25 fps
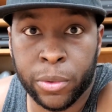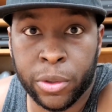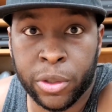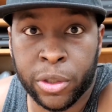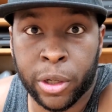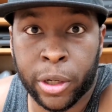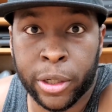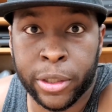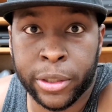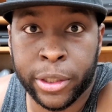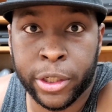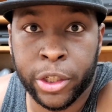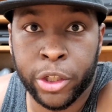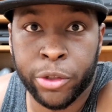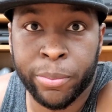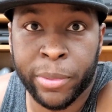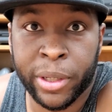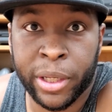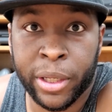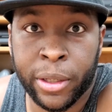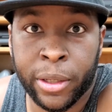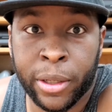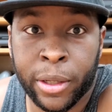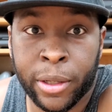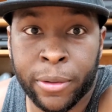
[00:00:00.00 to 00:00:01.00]
Excuse
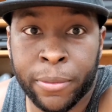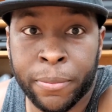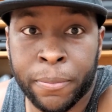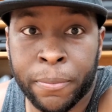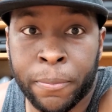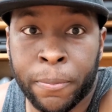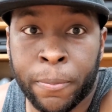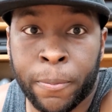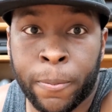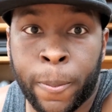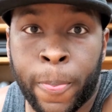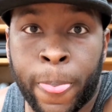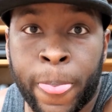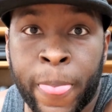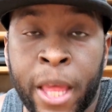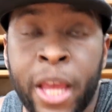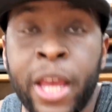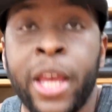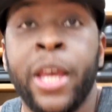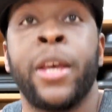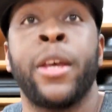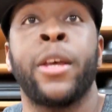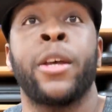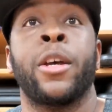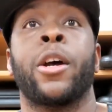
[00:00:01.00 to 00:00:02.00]
me.
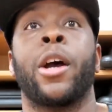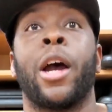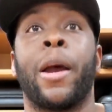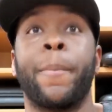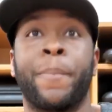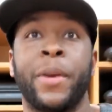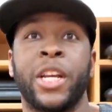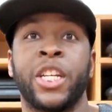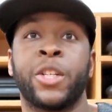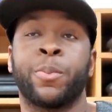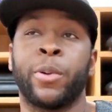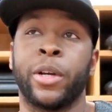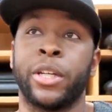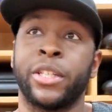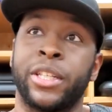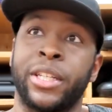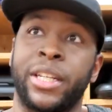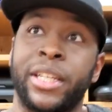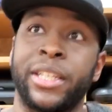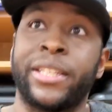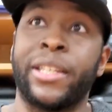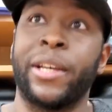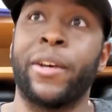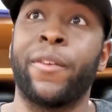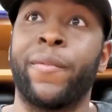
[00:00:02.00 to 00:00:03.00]
All right, bench press
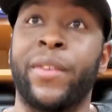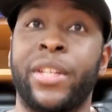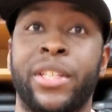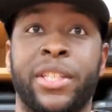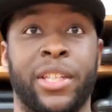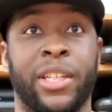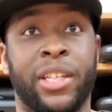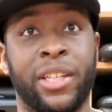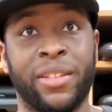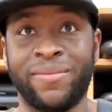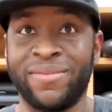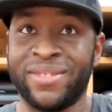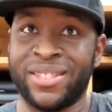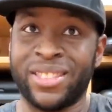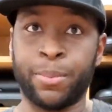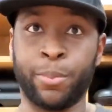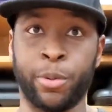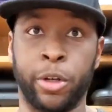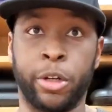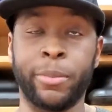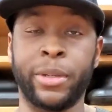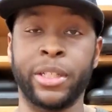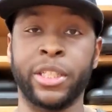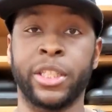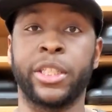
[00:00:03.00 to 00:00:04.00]
in itself is it's
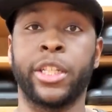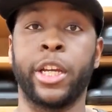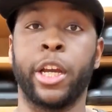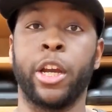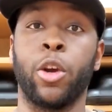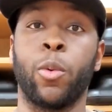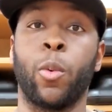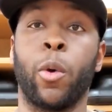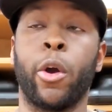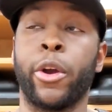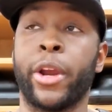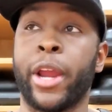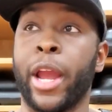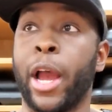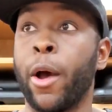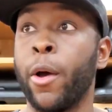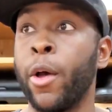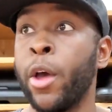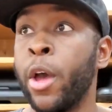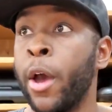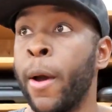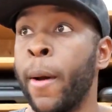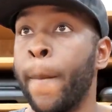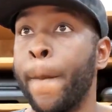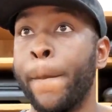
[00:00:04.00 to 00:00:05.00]
pretty much a scary workout,
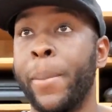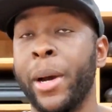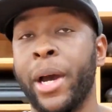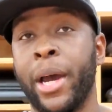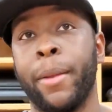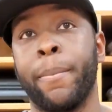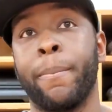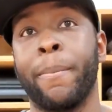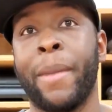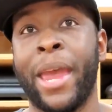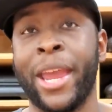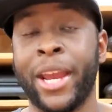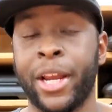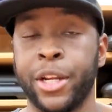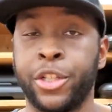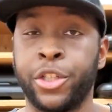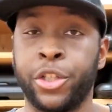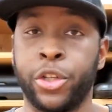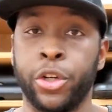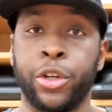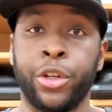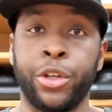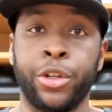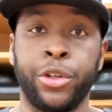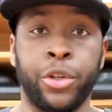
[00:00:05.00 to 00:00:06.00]
but making
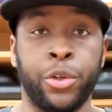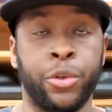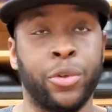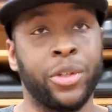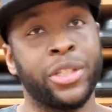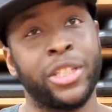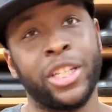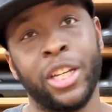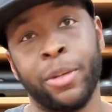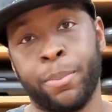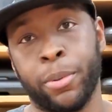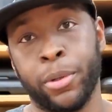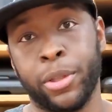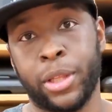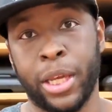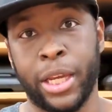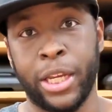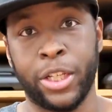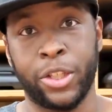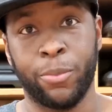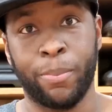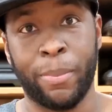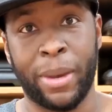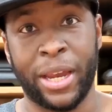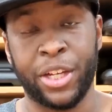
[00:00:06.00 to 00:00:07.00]
sure you do the simple
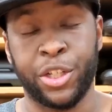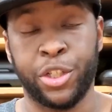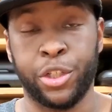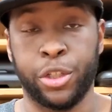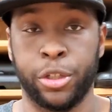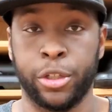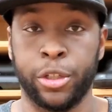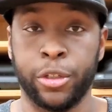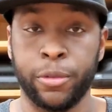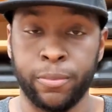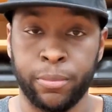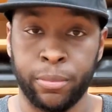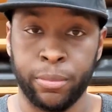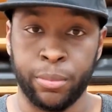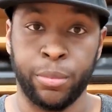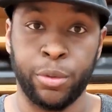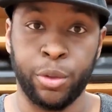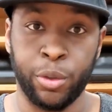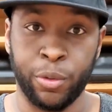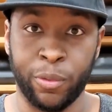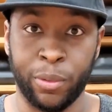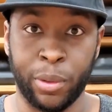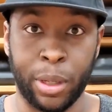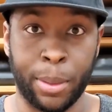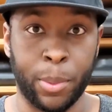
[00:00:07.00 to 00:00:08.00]
things to make sure
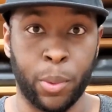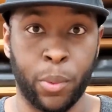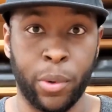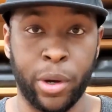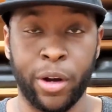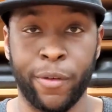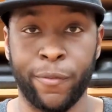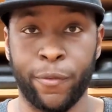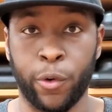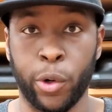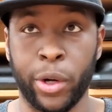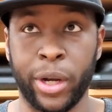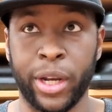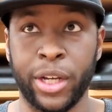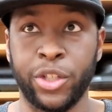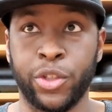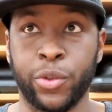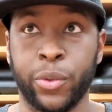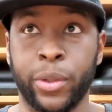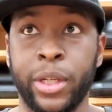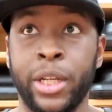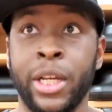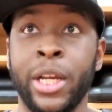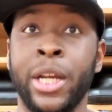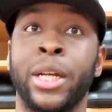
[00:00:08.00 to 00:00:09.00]
you, number 1, avoid
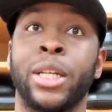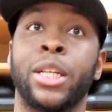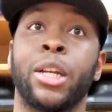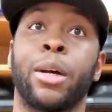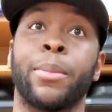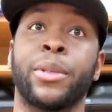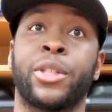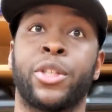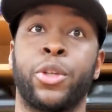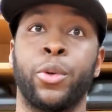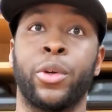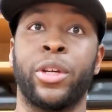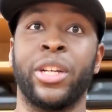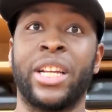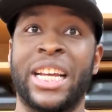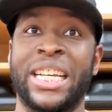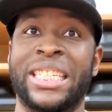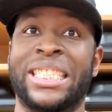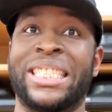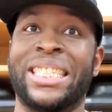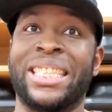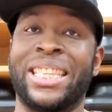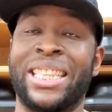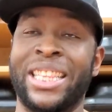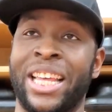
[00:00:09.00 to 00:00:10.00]
injury, number 2, can
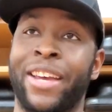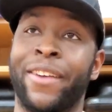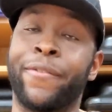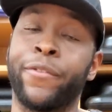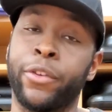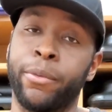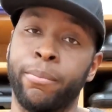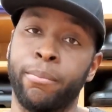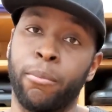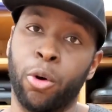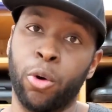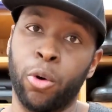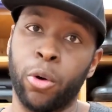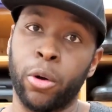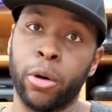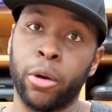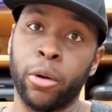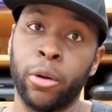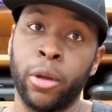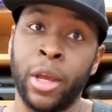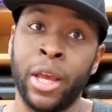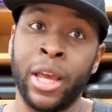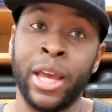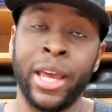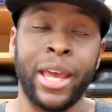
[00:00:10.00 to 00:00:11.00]
actually lift
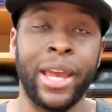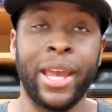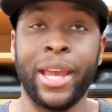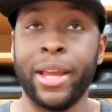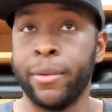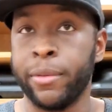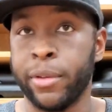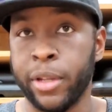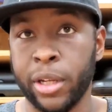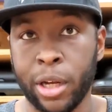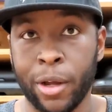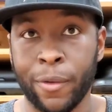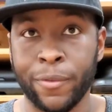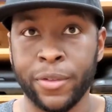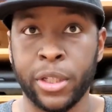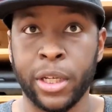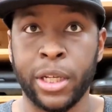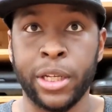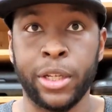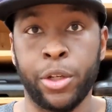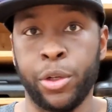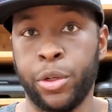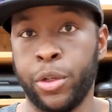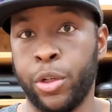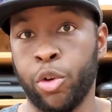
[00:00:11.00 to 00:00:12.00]
more, and then all of a
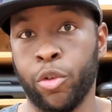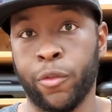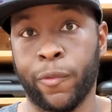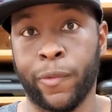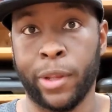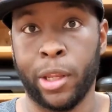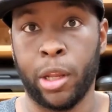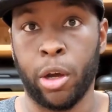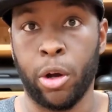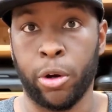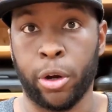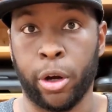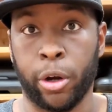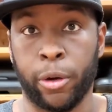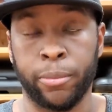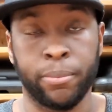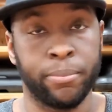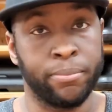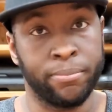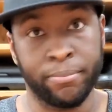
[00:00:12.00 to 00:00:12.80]
sudden you do it for longer